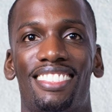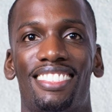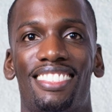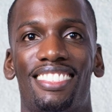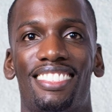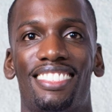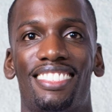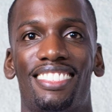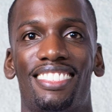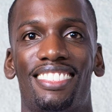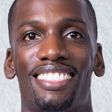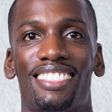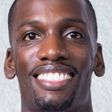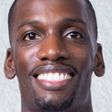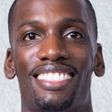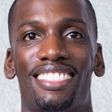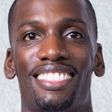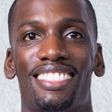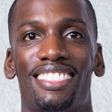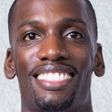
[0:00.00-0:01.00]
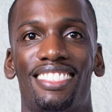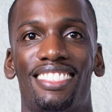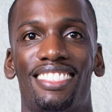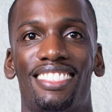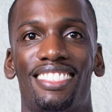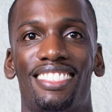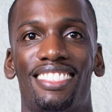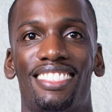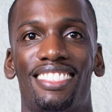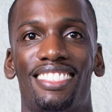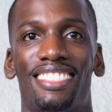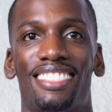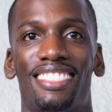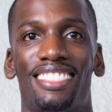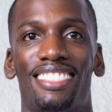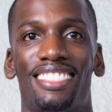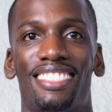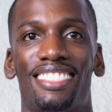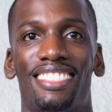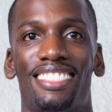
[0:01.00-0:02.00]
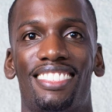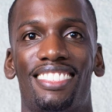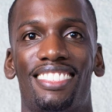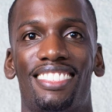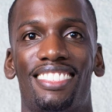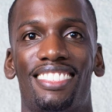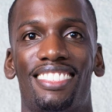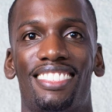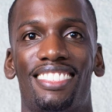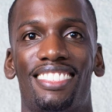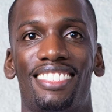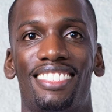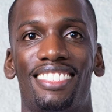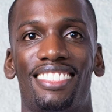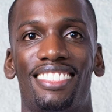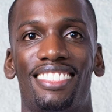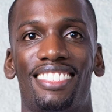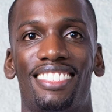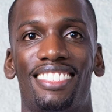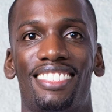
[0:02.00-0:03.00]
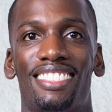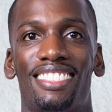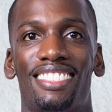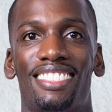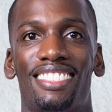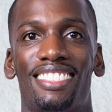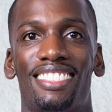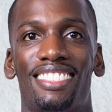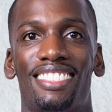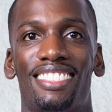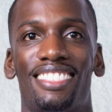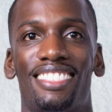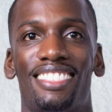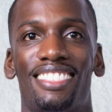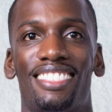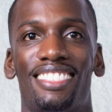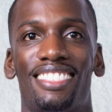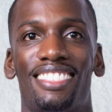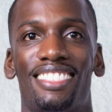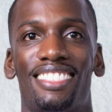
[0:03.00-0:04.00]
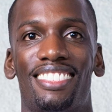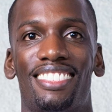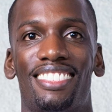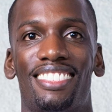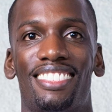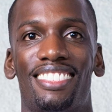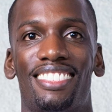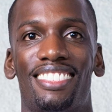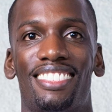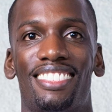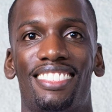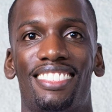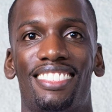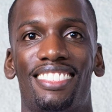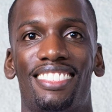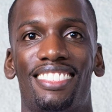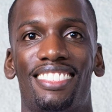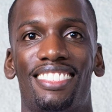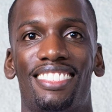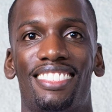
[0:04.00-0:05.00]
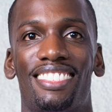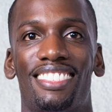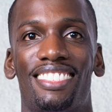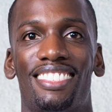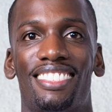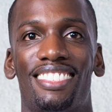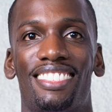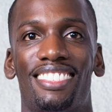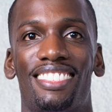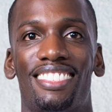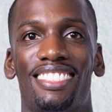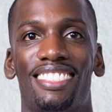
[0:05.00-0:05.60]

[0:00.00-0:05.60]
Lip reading: This is a still picture; no speech is visible.